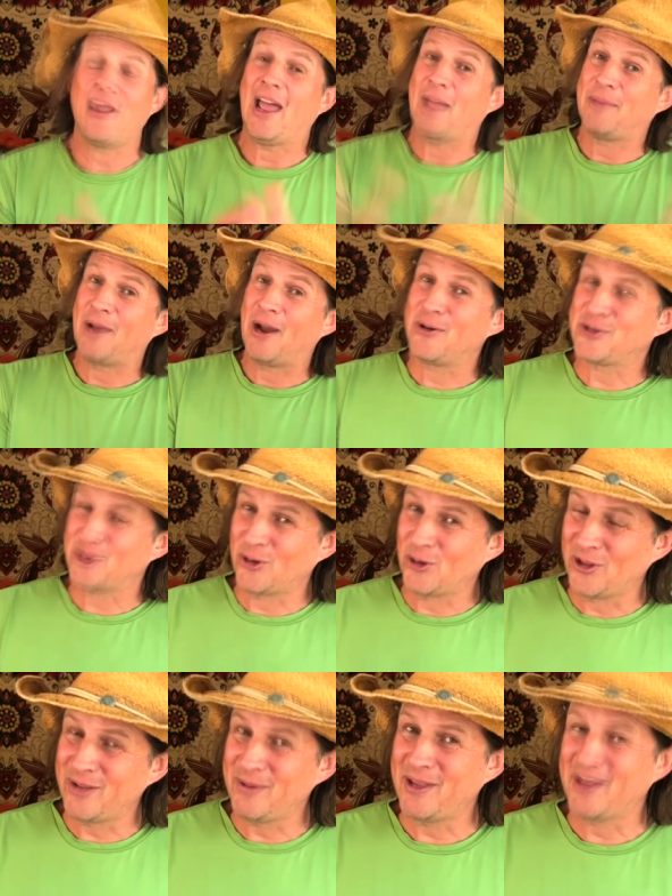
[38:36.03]
The happy hour is
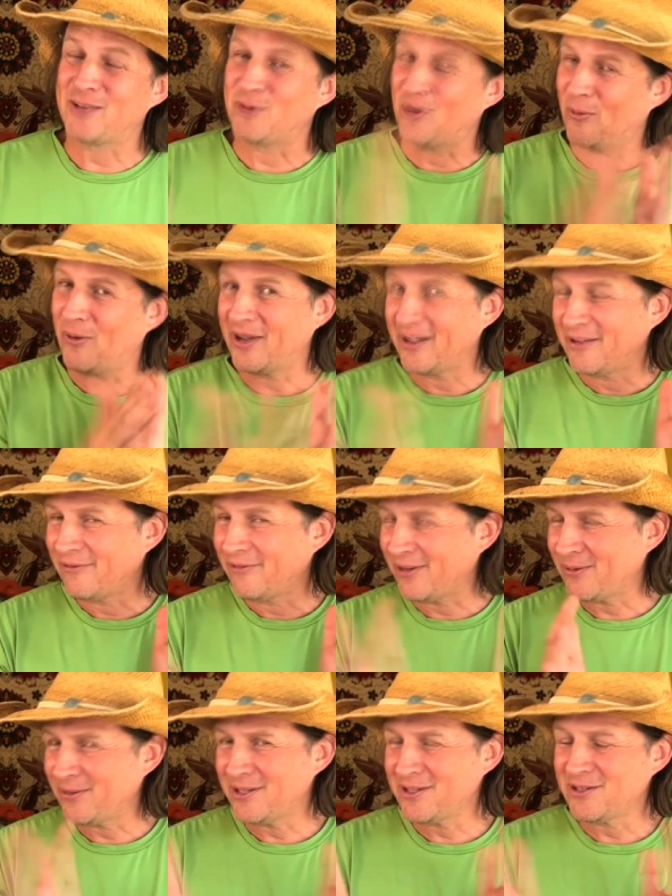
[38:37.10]
early because we don't want to
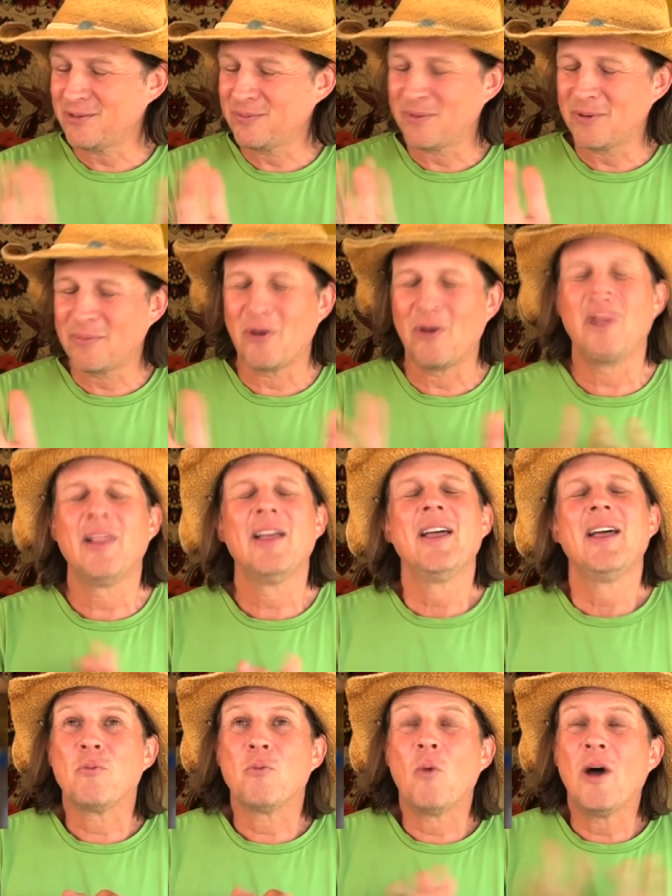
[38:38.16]
conflict with the Super Bowl.
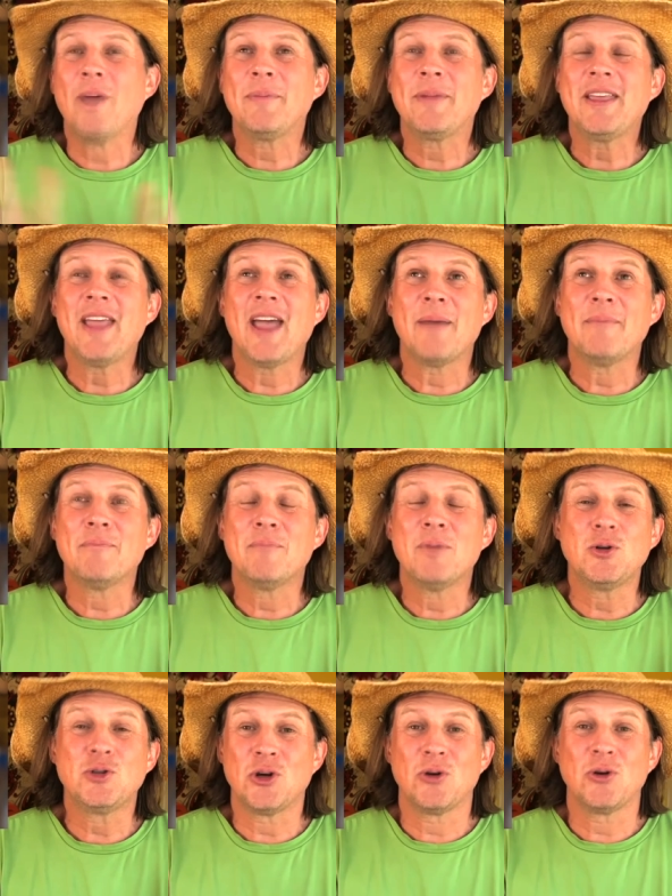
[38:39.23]
one p m
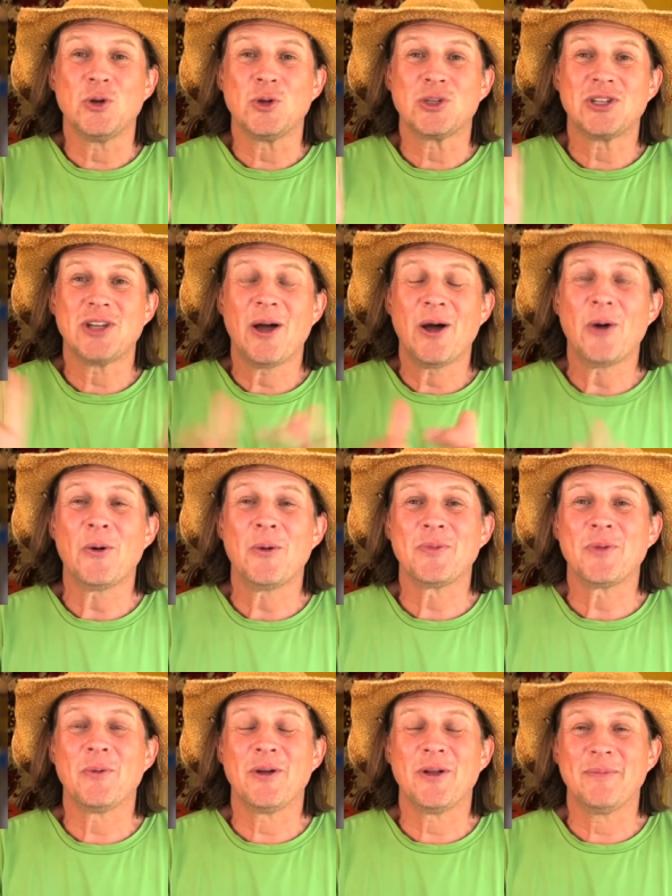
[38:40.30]
Mucho Gusto
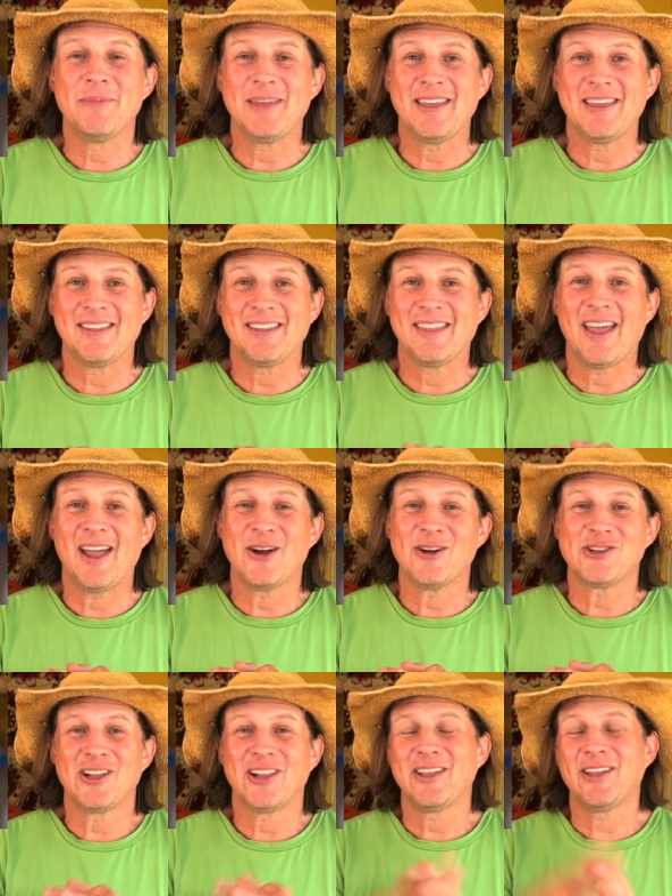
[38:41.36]
will be
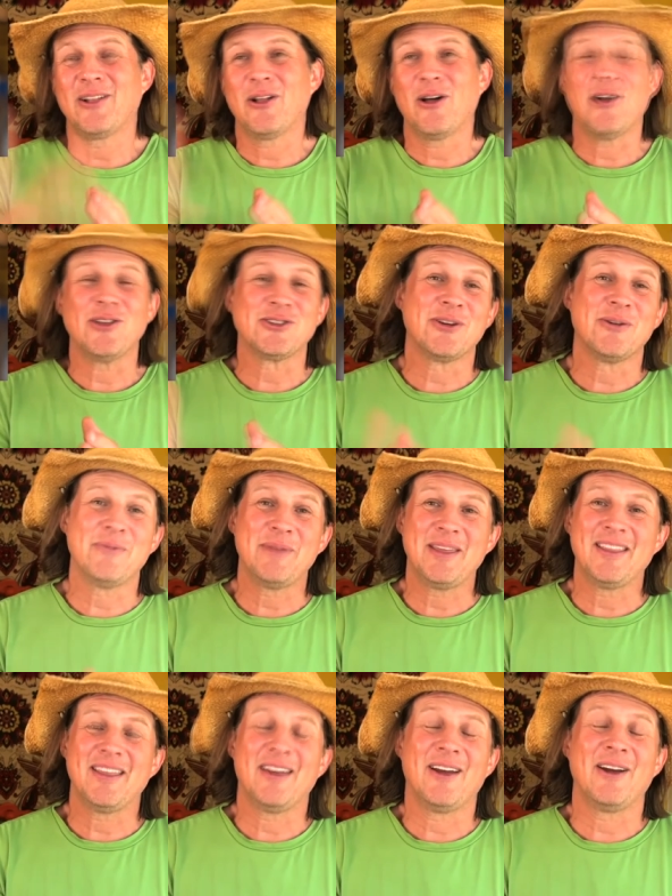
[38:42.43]
there. Shelley will also
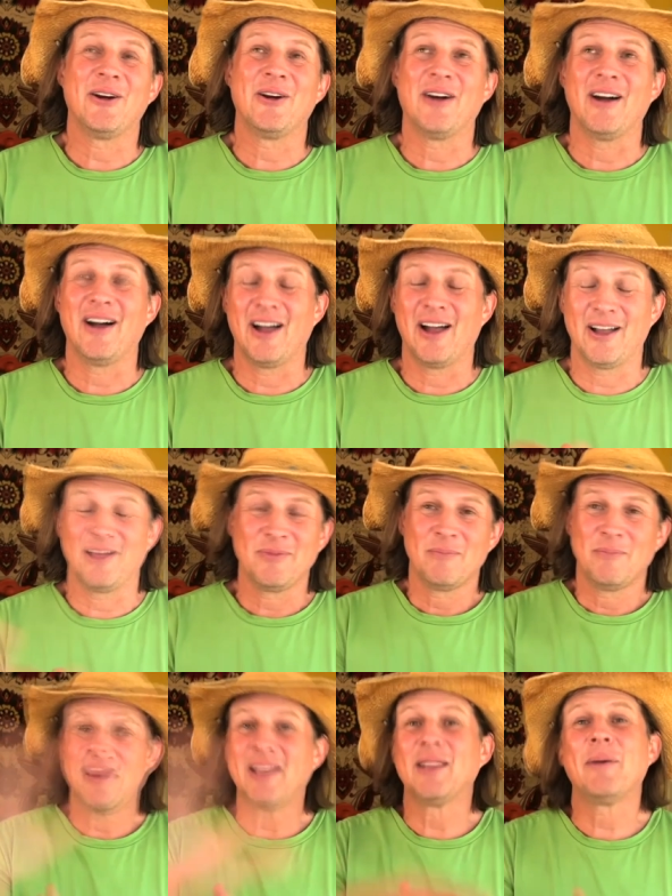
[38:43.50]
be there, uh,
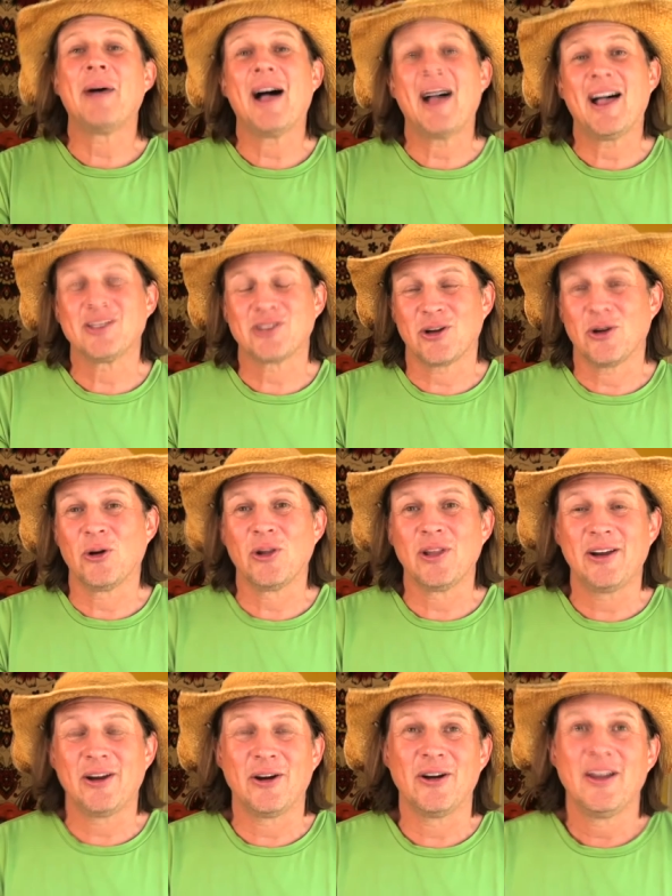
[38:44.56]
be in La Paz
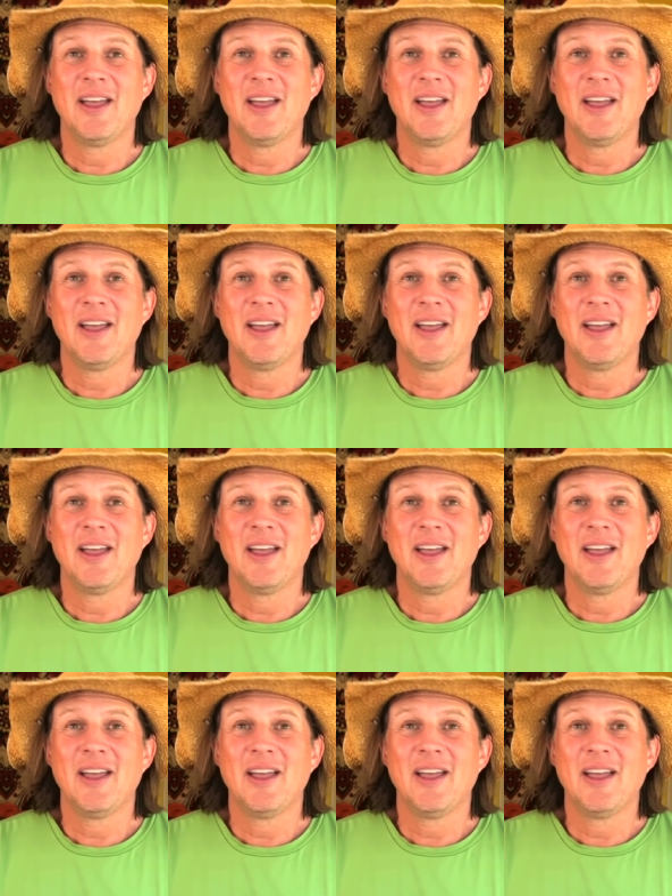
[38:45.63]
earlier.